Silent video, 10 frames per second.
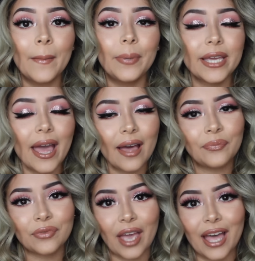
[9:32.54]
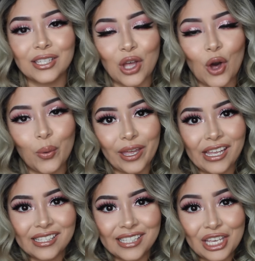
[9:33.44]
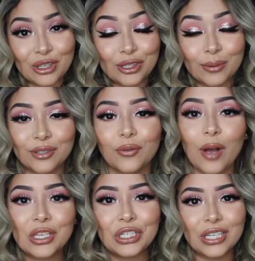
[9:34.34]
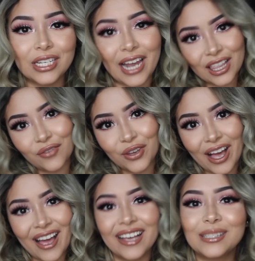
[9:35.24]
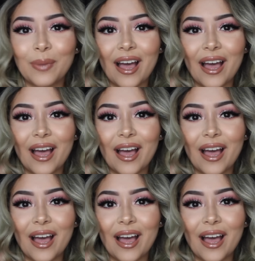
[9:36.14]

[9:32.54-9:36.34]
But yeah, as always, thank you so much for watching. I love you guys.